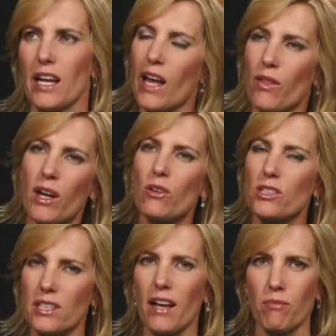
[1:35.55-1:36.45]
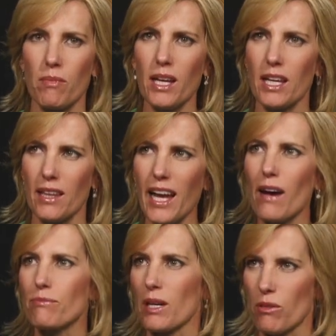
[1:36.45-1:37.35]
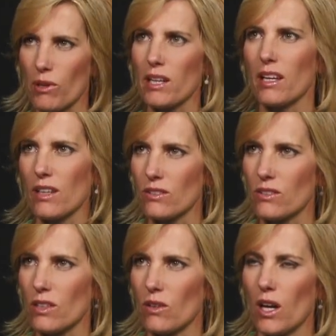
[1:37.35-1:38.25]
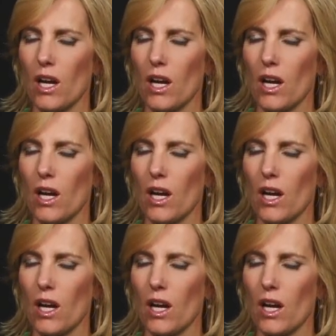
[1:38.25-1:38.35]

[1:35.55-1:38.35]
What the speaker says: Now, they don't just have me. They have my 3 kids, too.